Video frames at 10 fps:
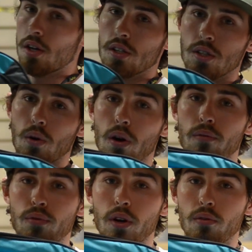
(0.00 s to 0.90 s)
So
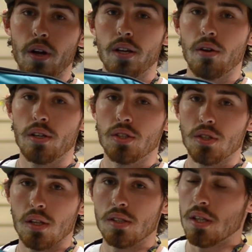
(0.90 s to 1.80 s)
up front right here, I just
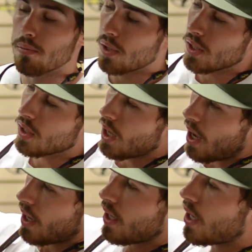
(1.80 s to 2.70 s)
unzipped this
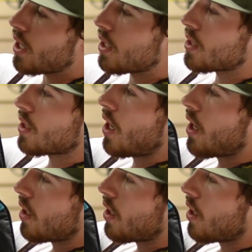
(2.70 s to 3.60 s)
guy, and it's
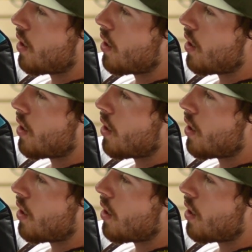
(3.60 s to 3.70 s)
got